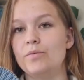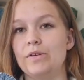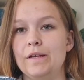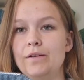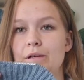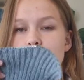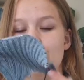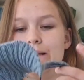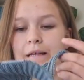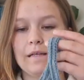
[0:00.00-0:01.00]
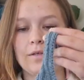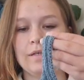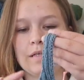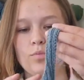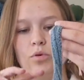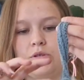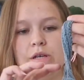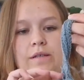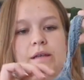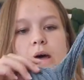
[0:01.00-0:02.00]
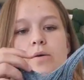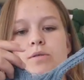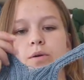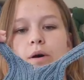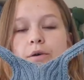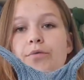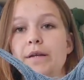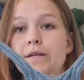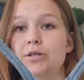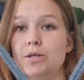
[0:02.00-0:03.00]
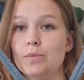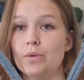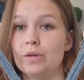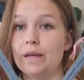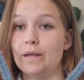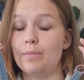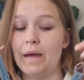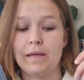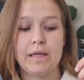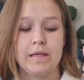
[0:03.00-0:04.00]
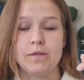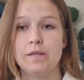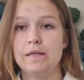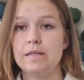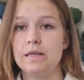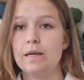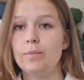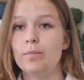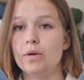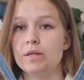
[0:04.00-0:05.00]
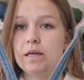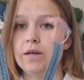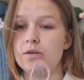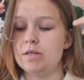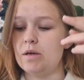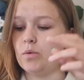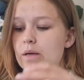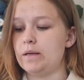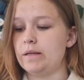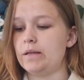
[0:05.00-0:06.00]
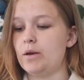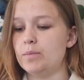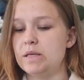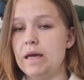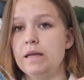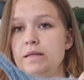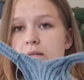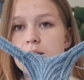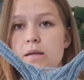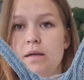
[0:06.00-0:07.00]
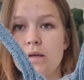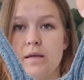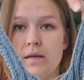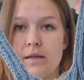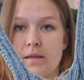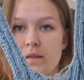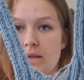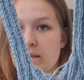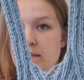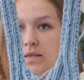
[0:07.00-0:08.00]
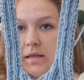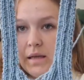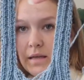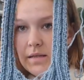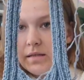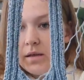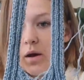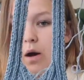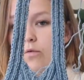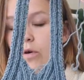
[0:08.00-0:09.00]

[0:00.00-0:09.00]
really, really into this project now, so I really just want to get back into knitting, but here's a quick little update. This is how